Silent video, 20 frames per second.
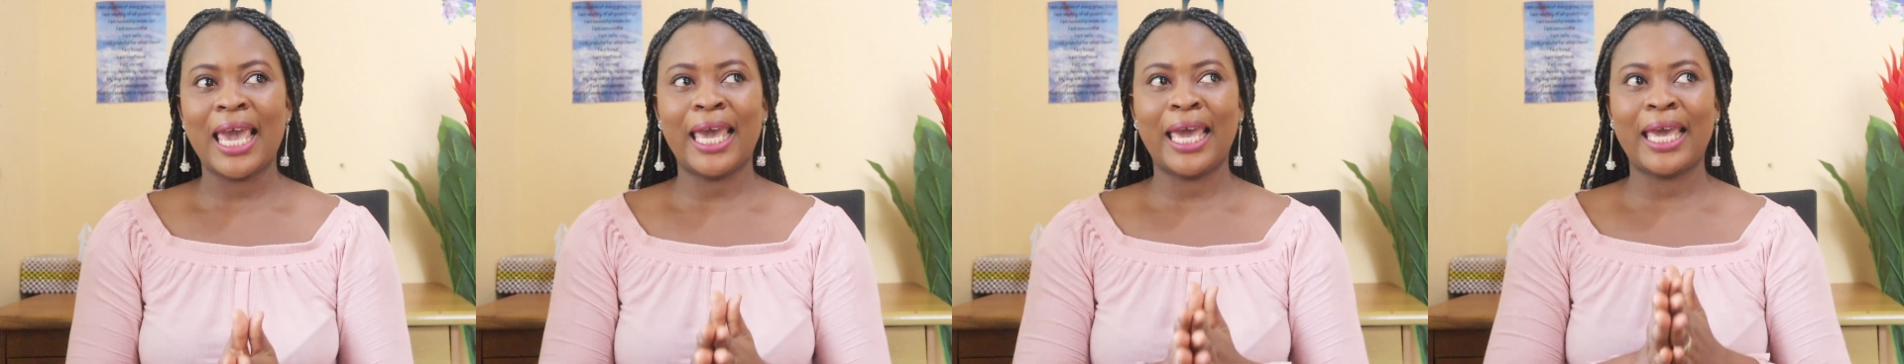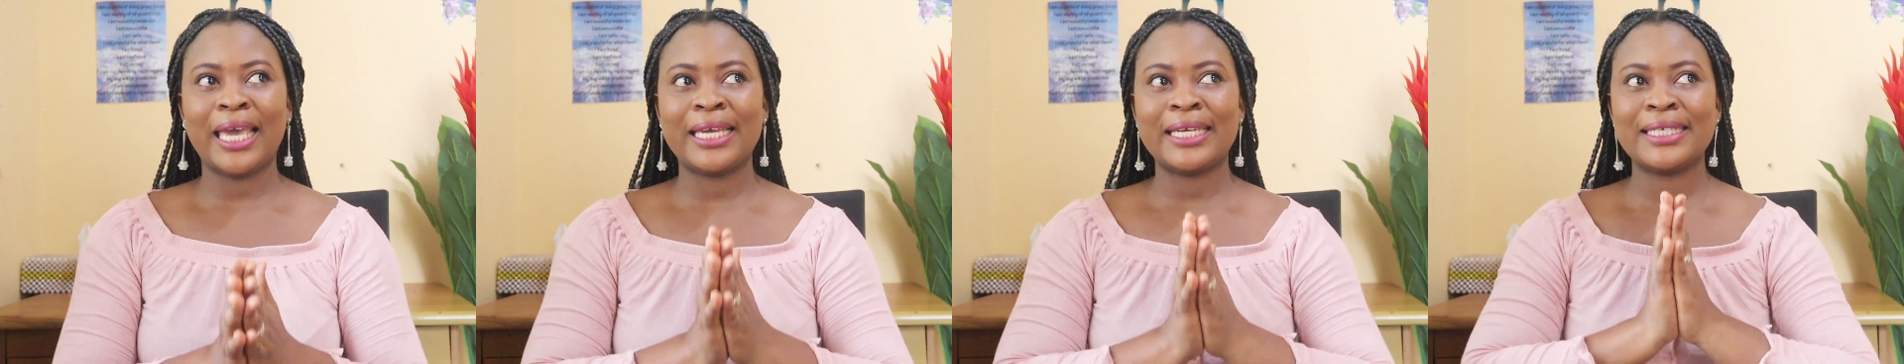
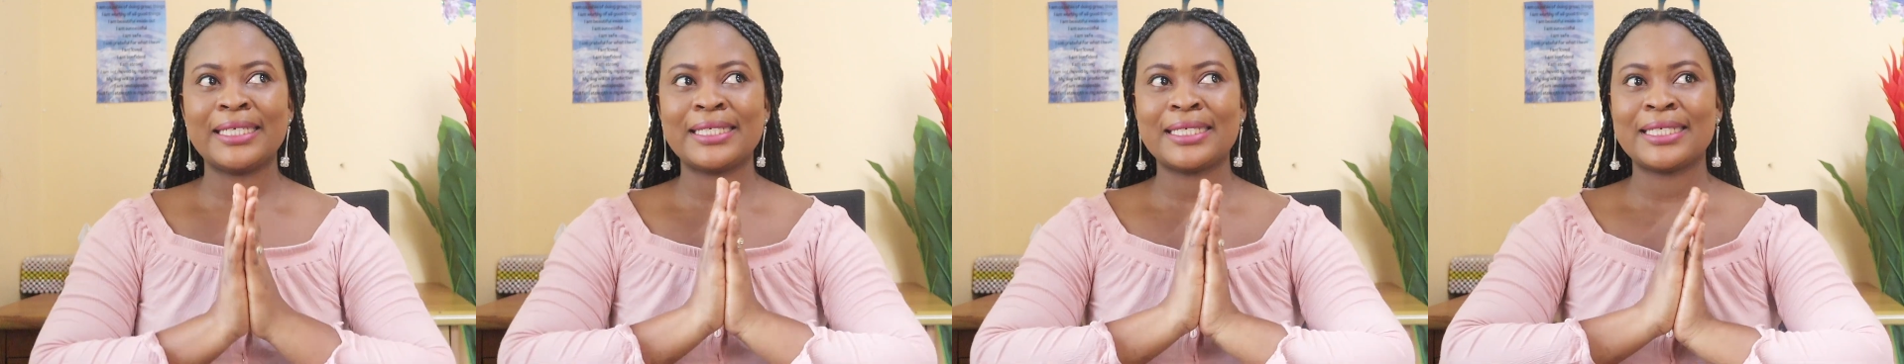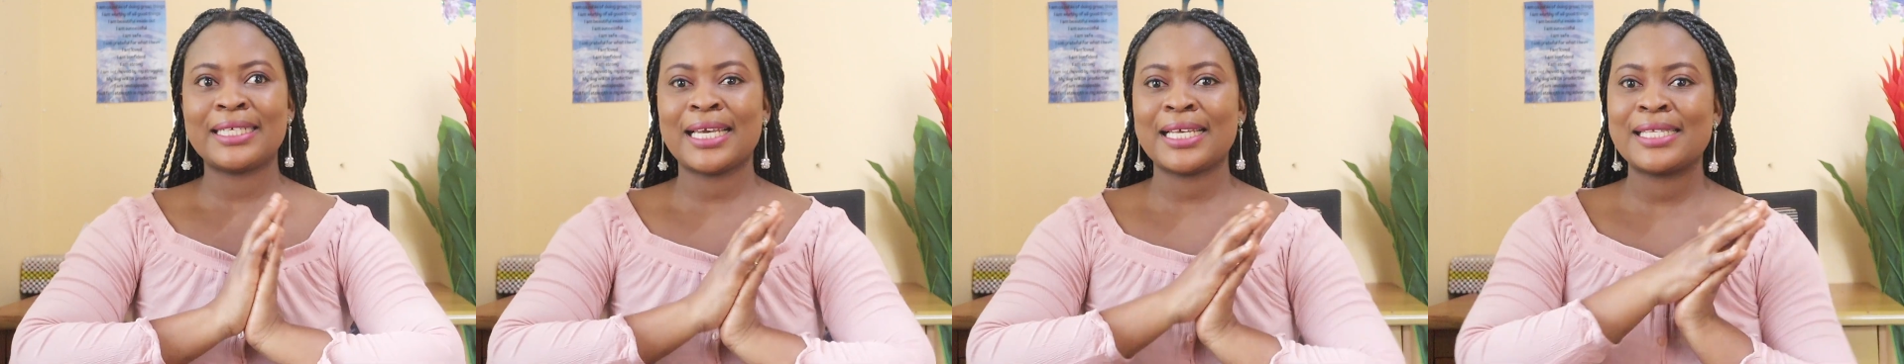
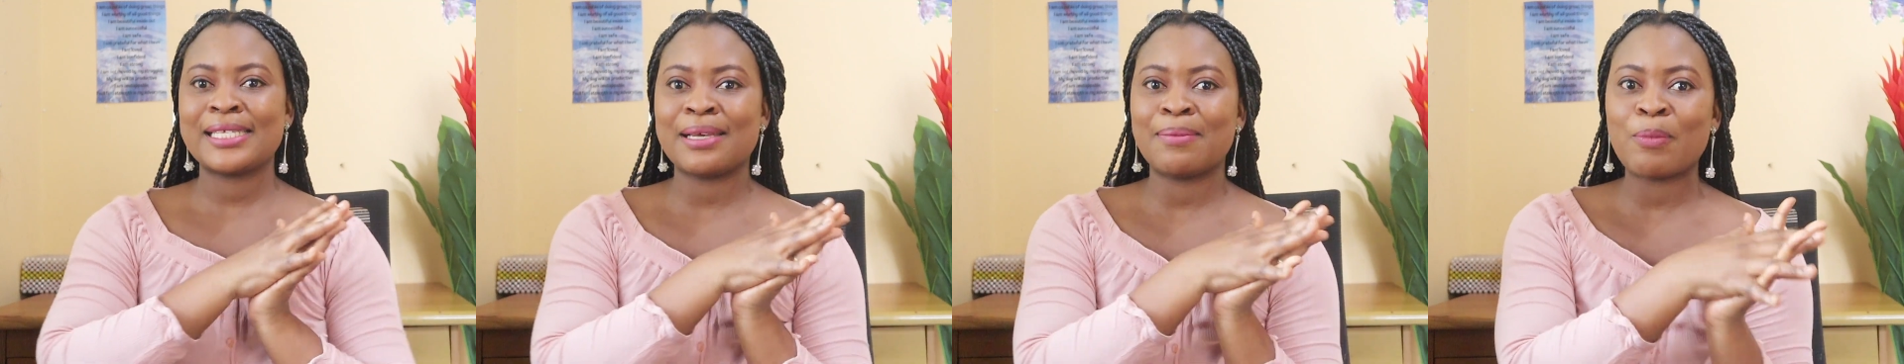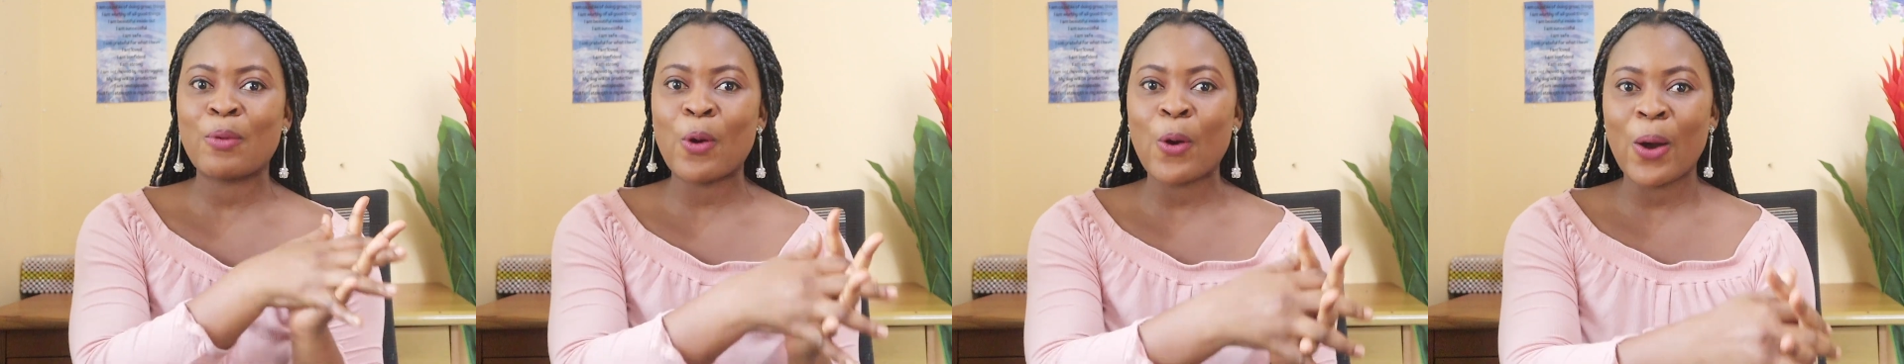and get
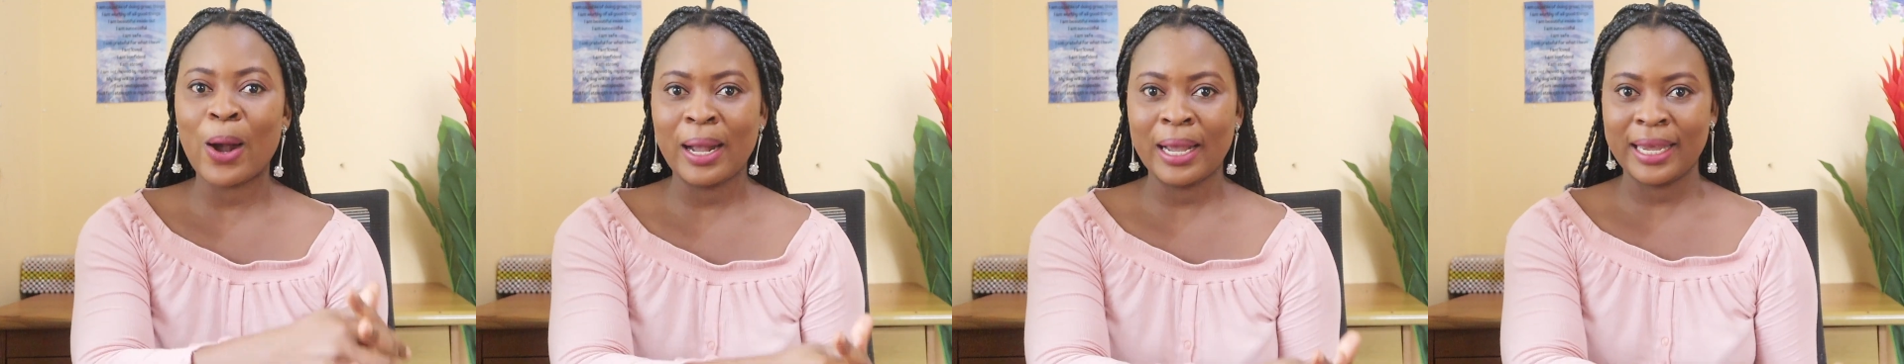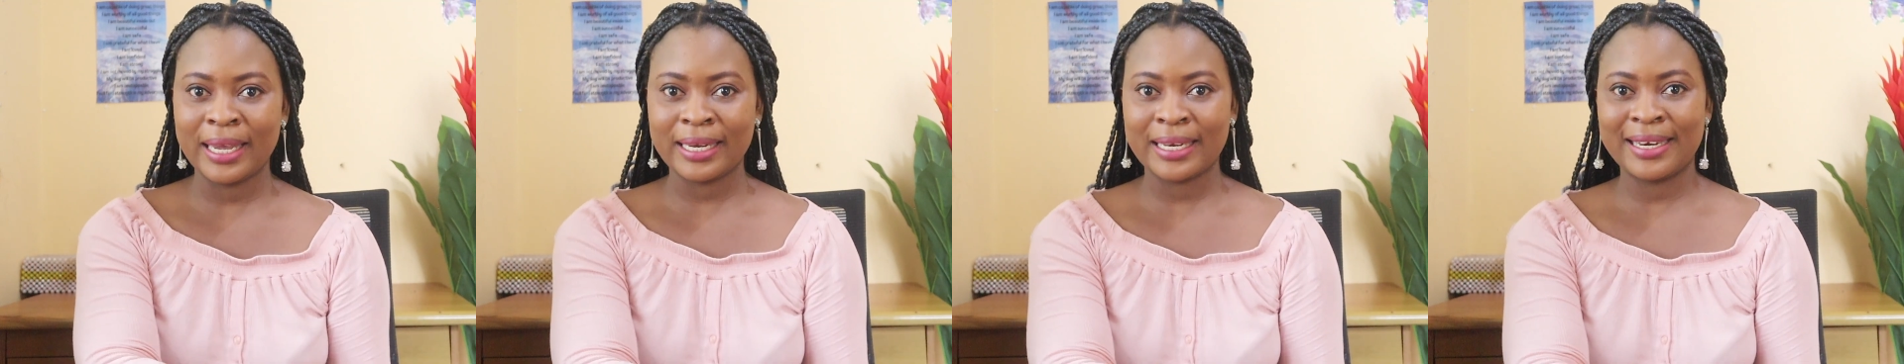some
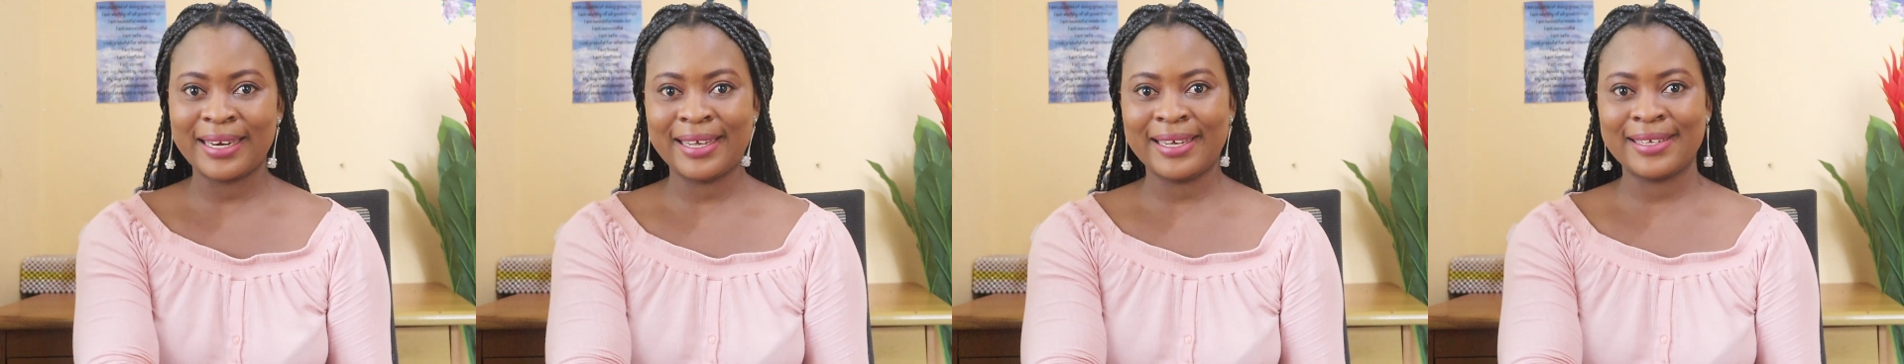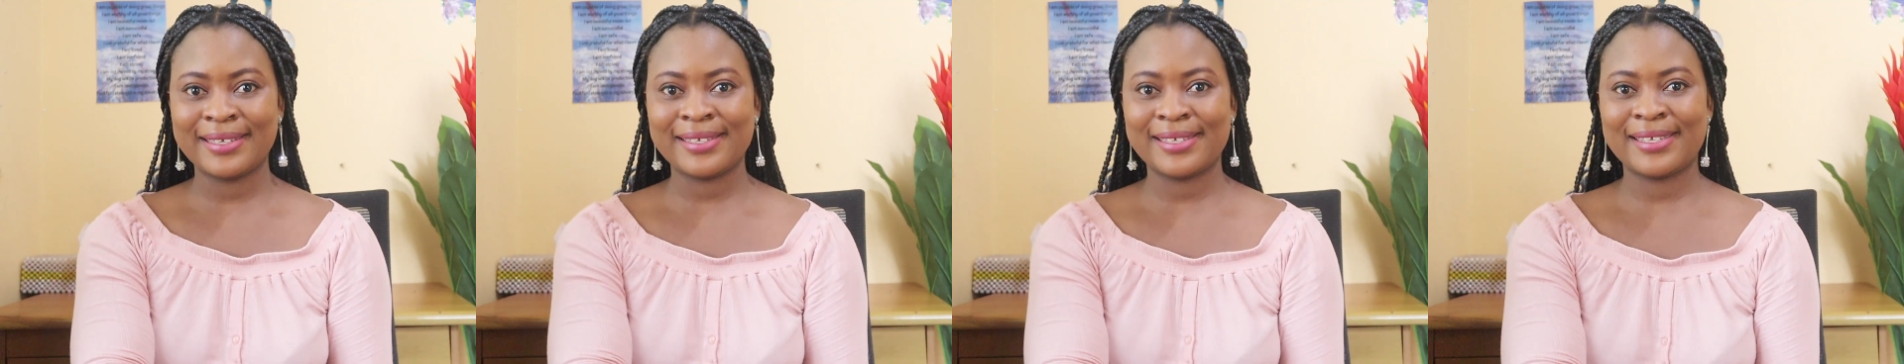
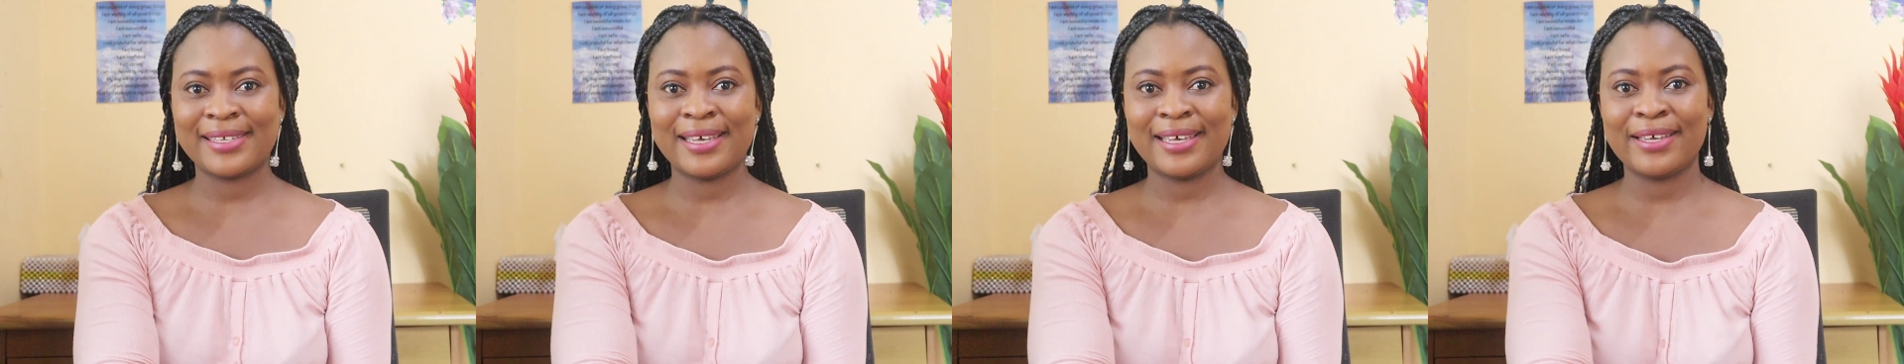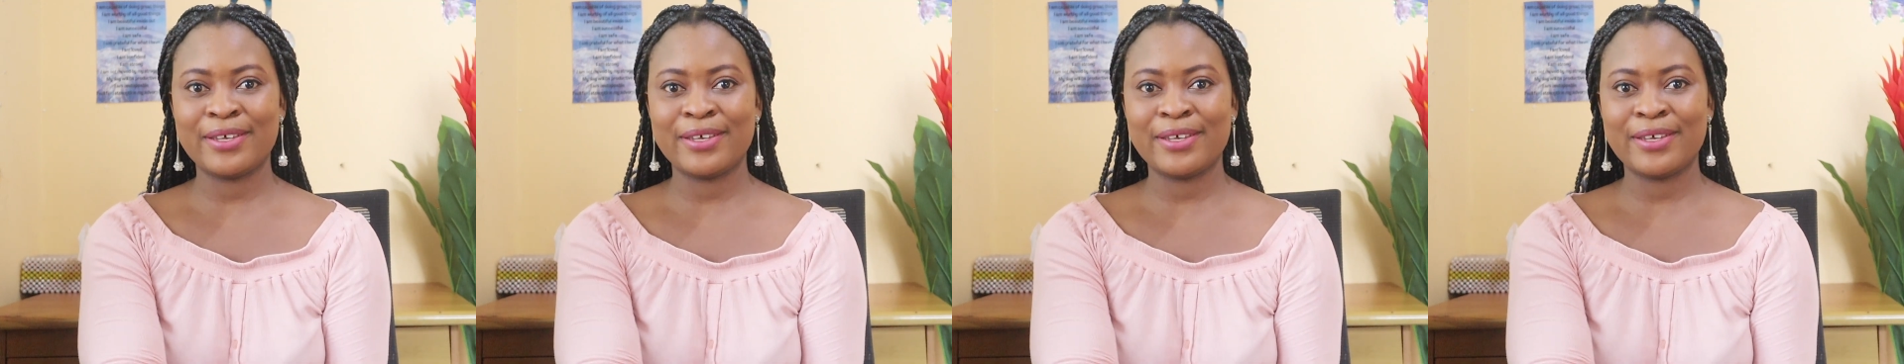quietness,